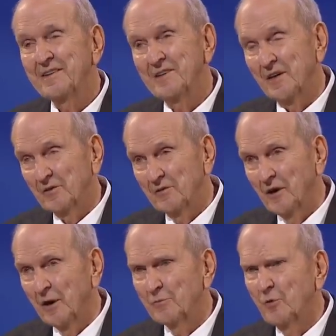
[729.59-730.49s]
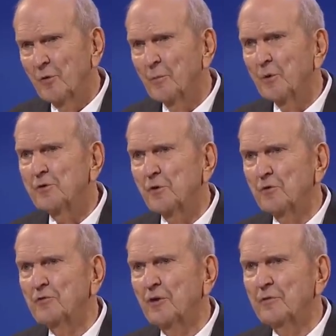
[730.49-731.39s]
Take time to immerse
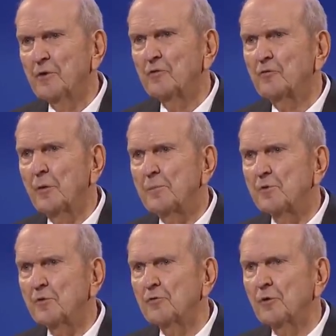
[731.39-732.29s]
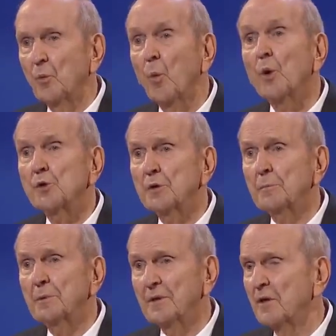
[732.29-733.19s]
yourself in the scriptures and
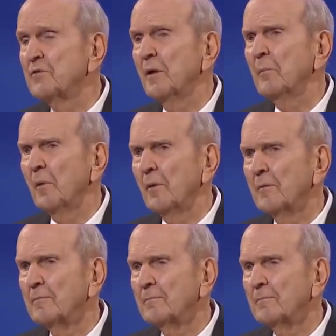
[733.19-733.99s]
worship in the temple.